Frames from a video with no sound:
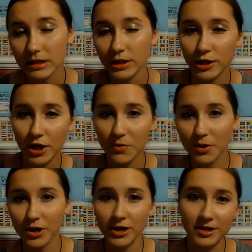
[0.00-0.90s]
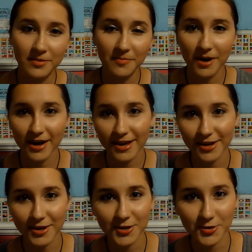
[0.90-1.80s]
lowered
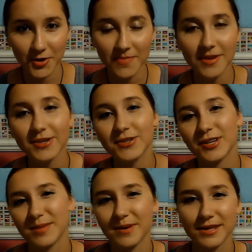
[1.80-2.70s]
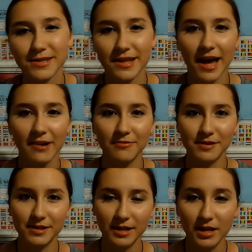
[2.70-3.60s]
my enjoyment just because I
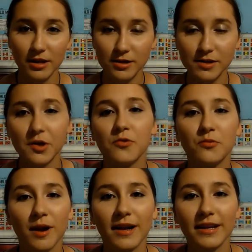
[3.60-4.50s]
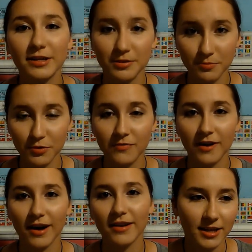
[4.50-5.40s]
was so ready to move
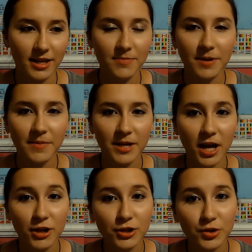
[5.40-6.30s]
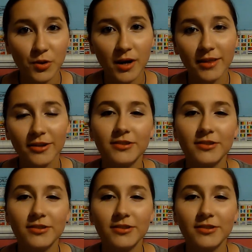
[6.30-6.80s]
on. It made me not enjoy little